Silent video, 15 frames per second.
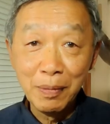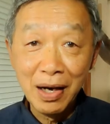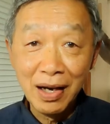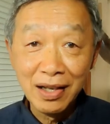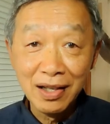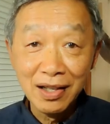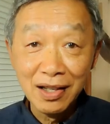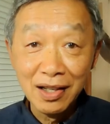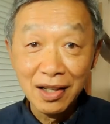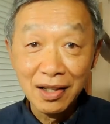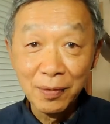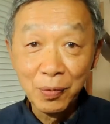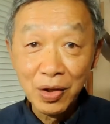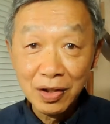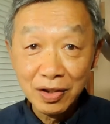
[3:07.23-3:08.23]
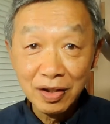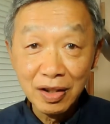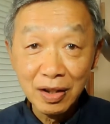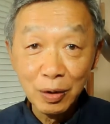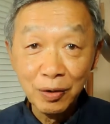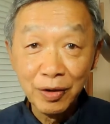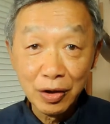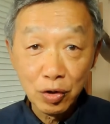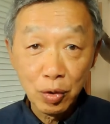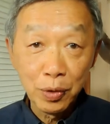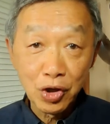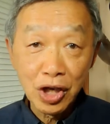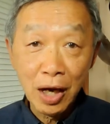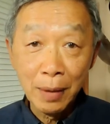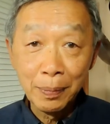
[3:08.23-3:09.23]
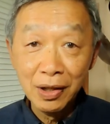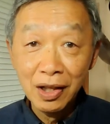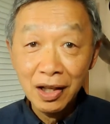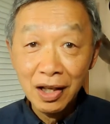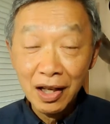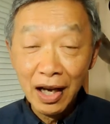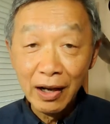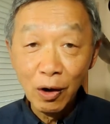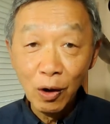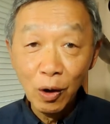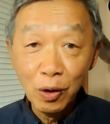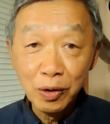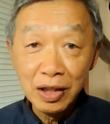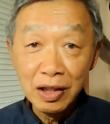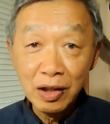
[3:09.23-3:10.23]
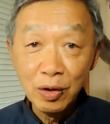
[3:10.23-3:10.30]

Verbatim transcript: my steel vegetable chopper, I only